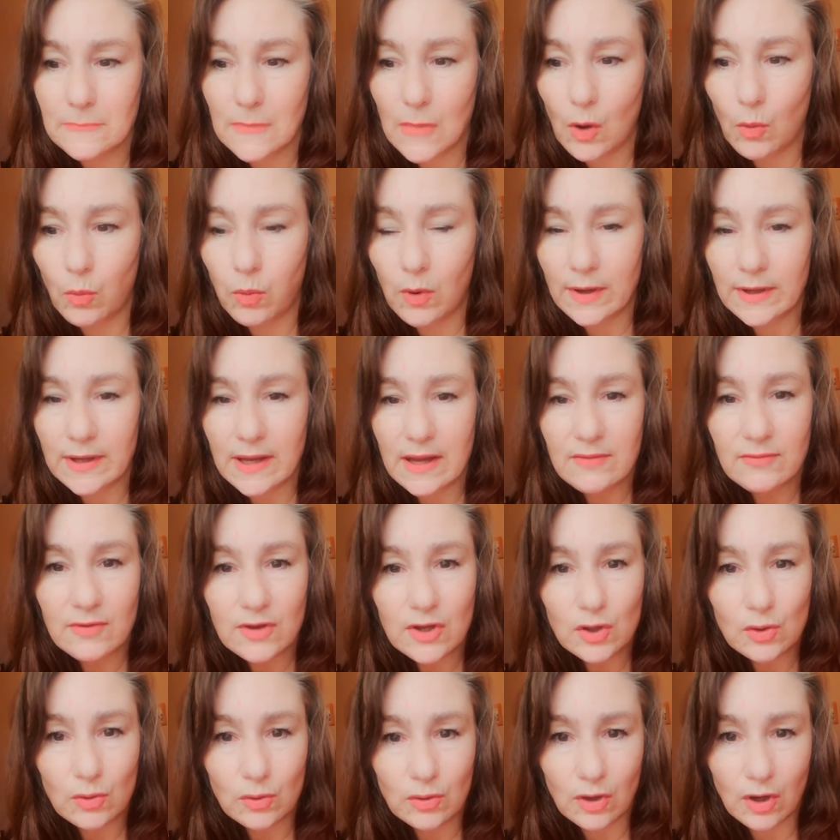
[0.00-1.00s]
Whatever
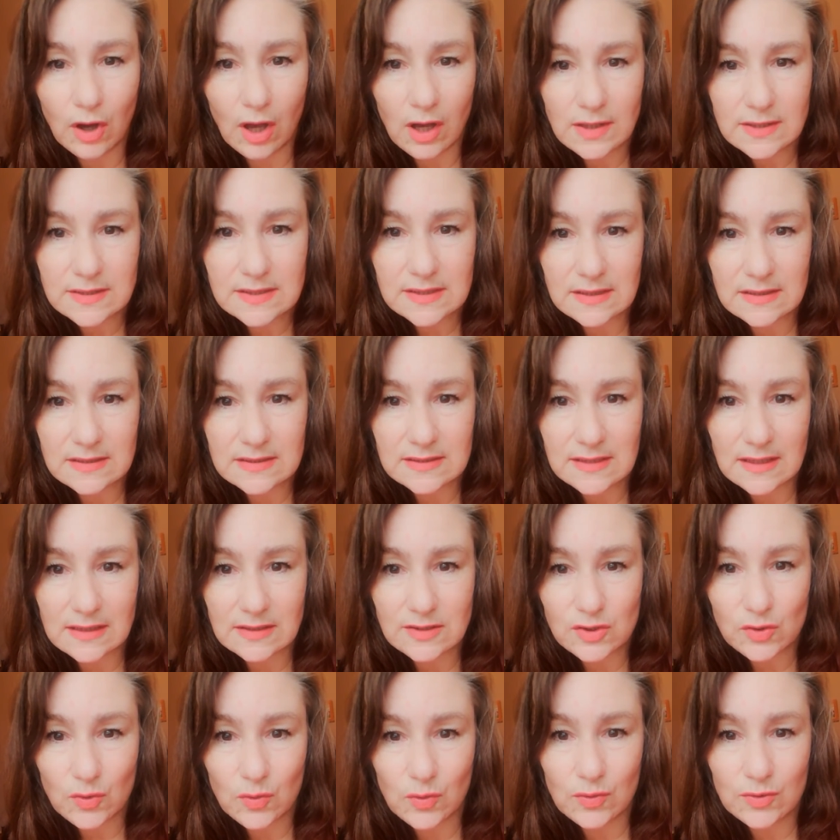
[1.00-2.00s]
your loss is
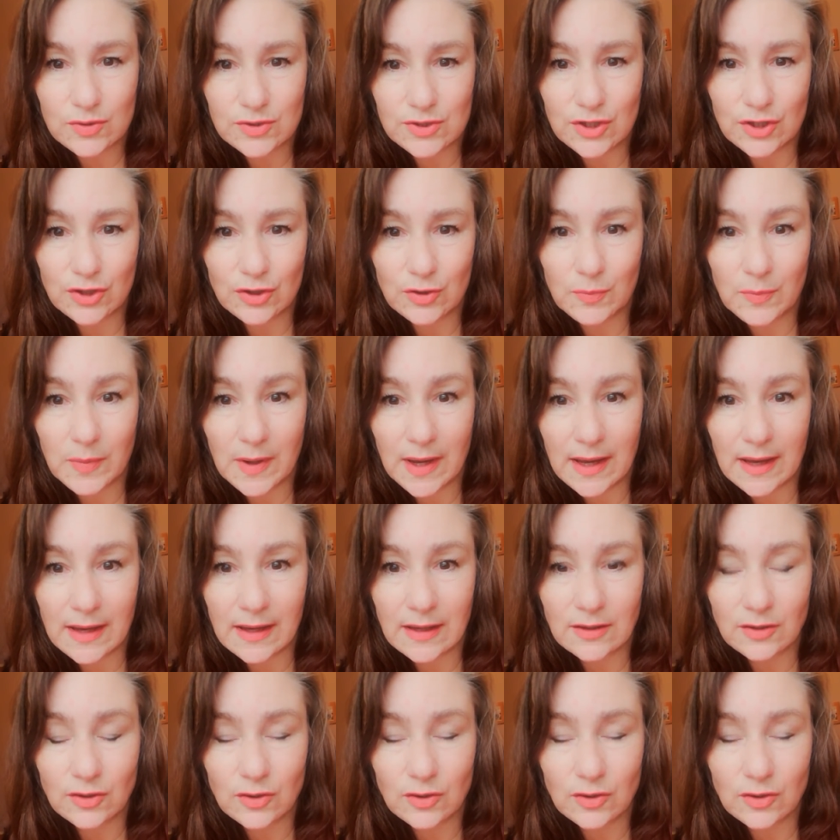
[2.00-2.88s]
that's causing you pain,